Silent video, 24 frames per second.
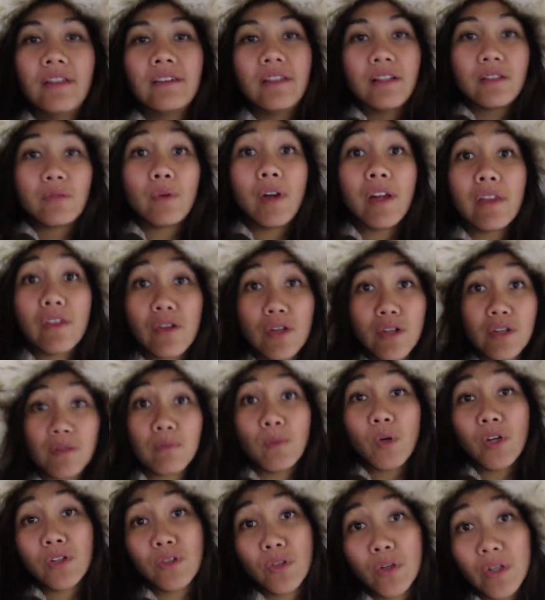That's why there's
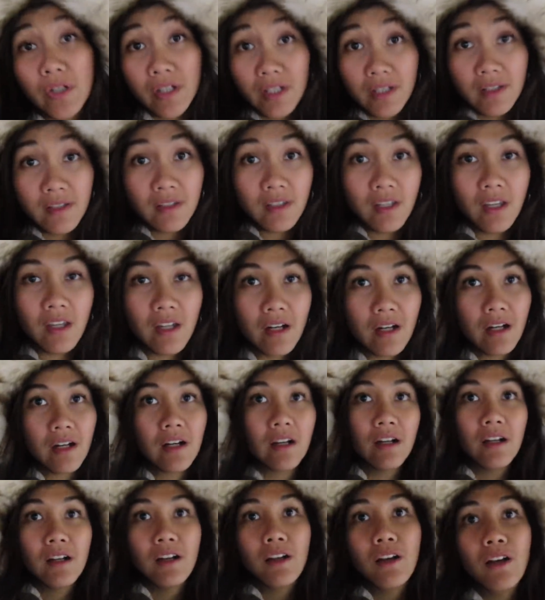more tourists
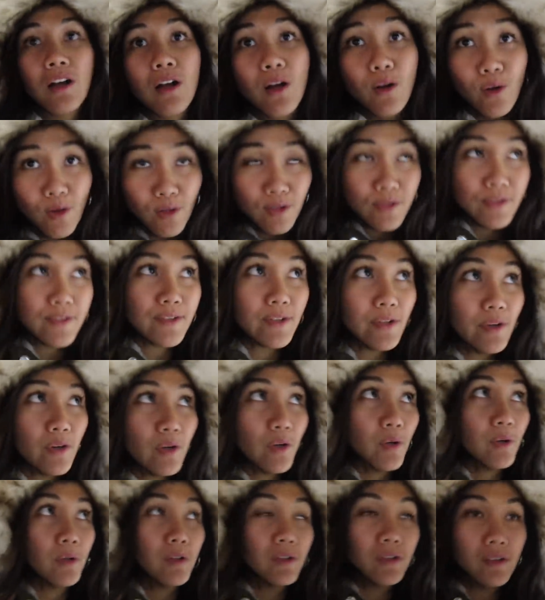here.
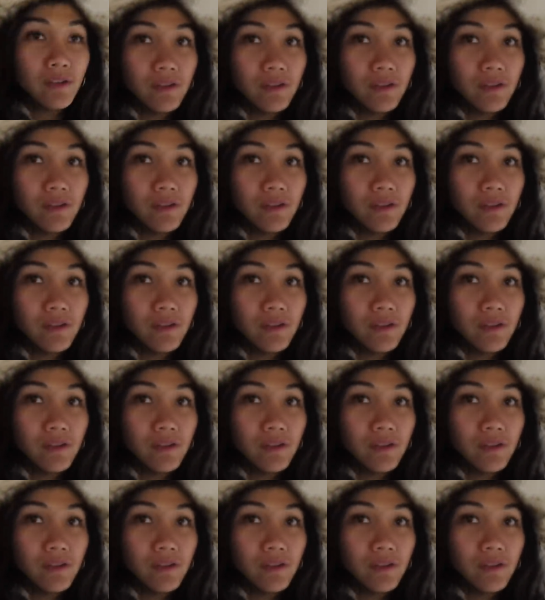Also,